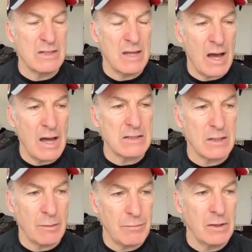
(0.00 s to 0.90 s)
not
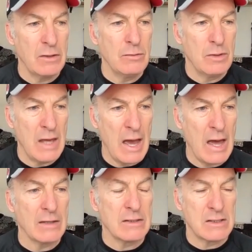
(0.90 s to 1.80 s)
something you
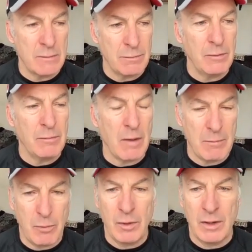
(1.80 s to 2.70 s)
get simply by
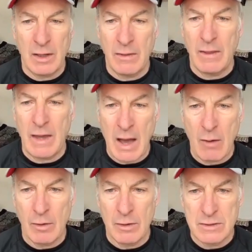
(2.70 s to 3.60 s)
putting in the
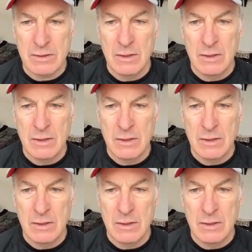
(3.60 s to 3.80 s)
hours.